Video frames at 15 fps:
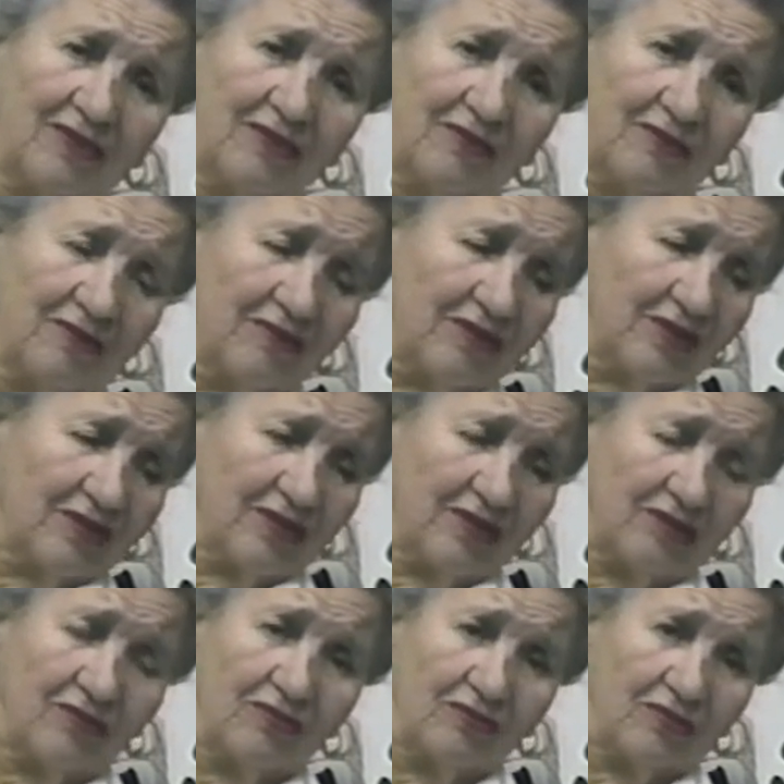She
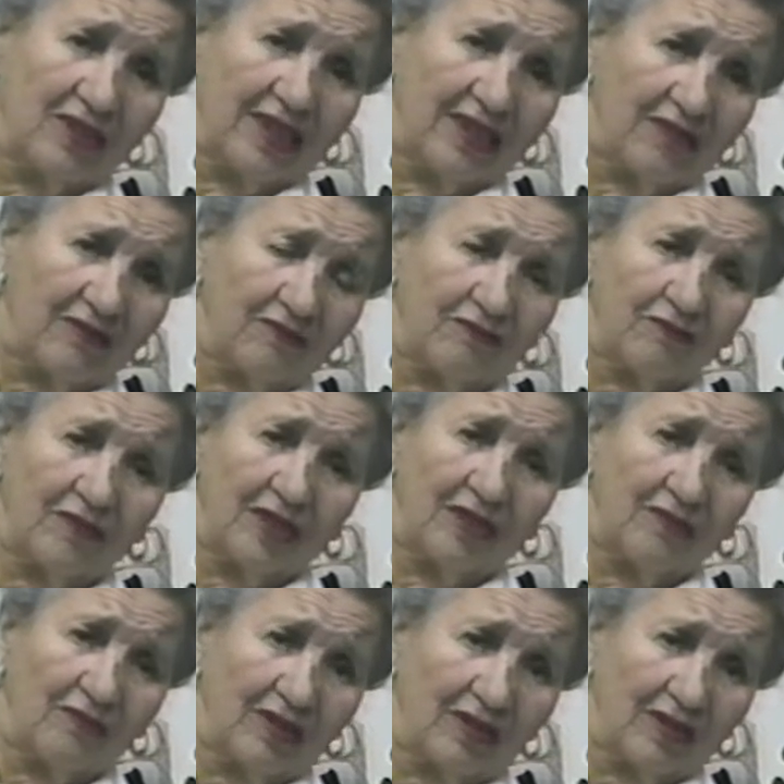she took care of
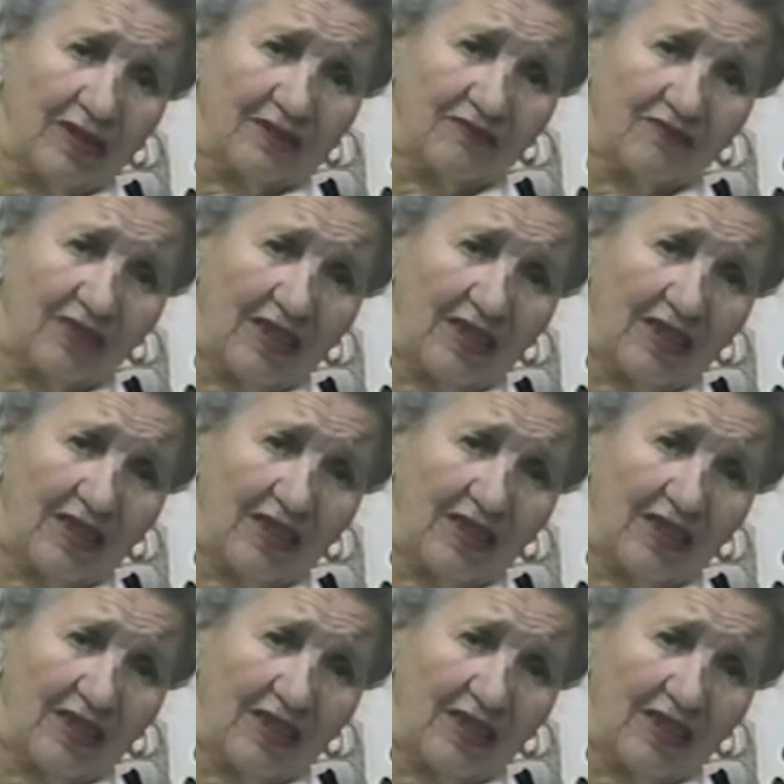me while I